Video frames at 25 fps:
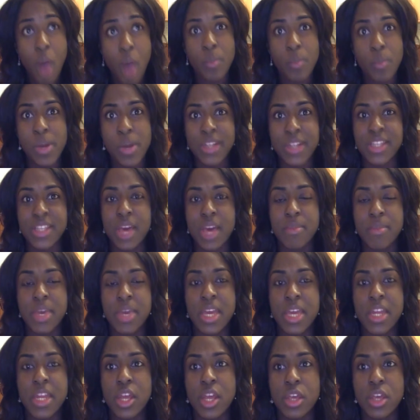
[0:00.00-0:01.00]
But I
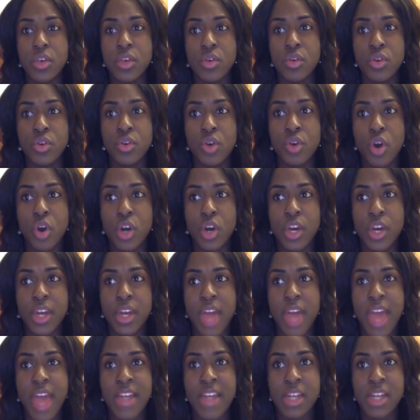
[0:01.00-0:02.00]
mean, you're not going
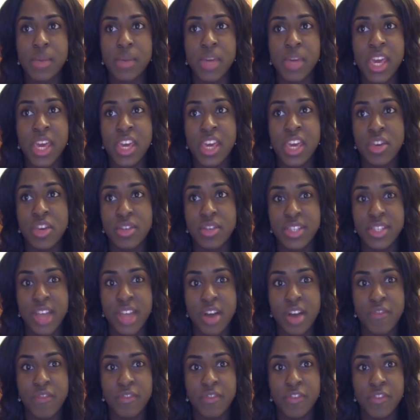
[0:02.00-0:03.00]
to end up kicking
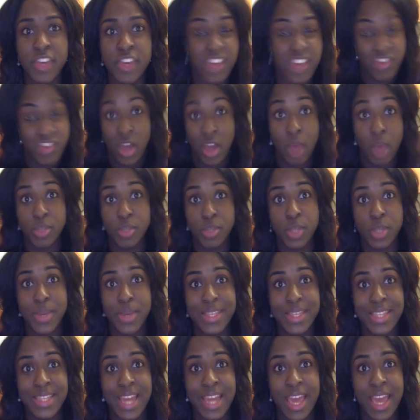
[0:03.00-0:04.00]
yourself for giving up too
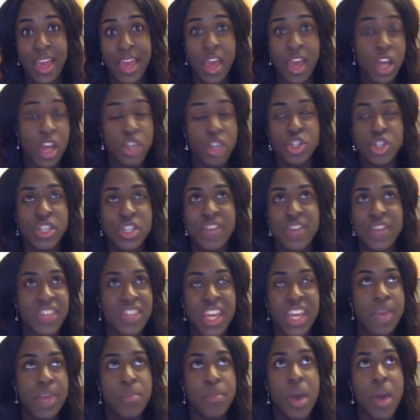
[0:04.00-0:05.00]
easily. You just have to
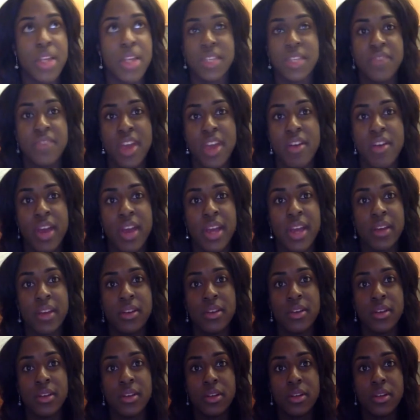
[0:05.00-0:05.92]
keep persevering.